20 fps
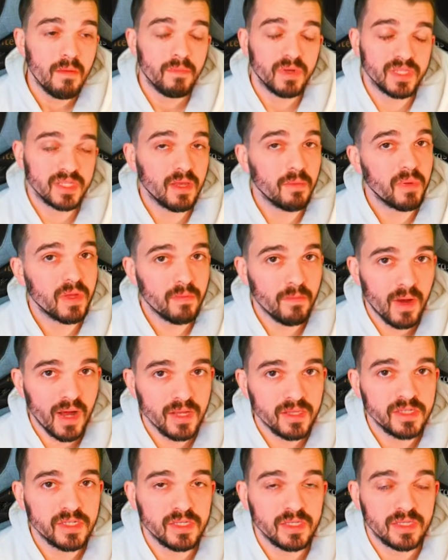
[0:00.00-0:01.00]
But keep in
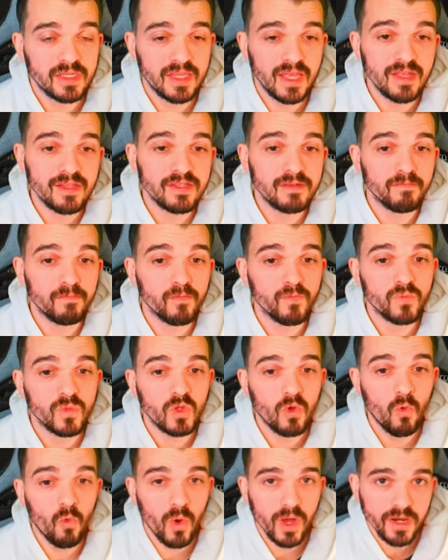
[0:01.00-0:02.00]
mind that
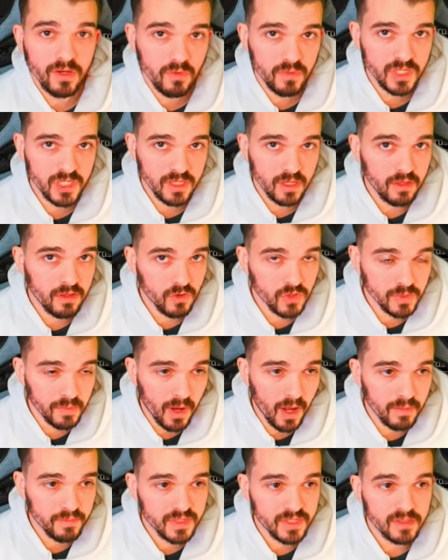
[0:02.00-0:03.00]
when you instill those
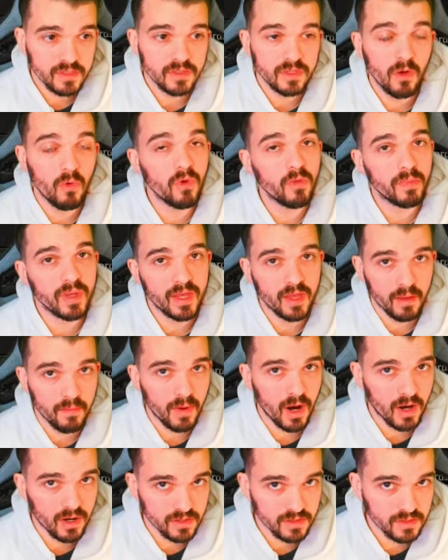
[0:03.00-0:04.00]
mobs, they will
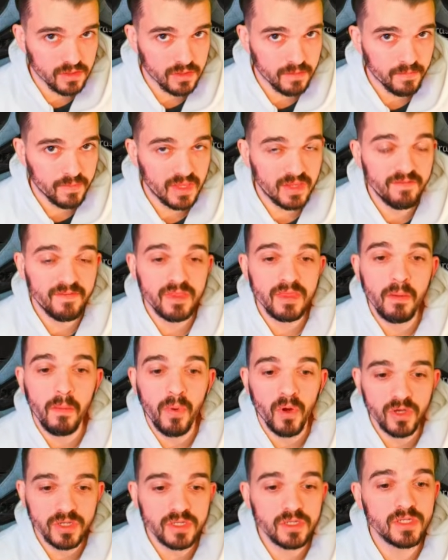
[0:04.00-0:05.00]
become harder. Even the
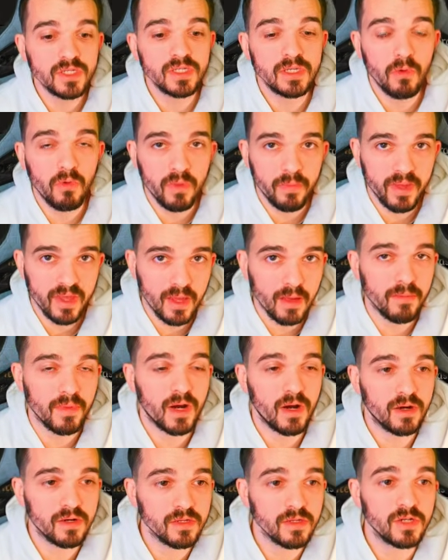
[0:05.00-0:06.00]
bosses, they will become
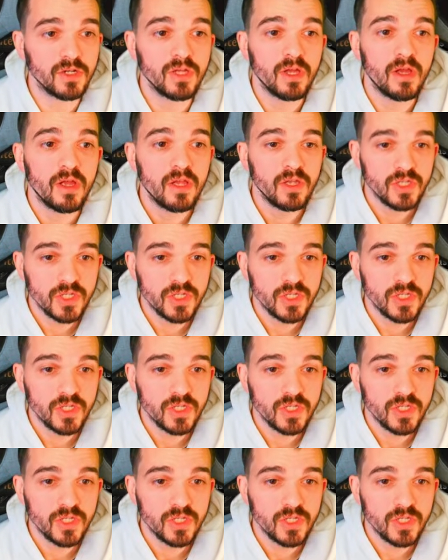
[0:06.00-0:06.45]
harder.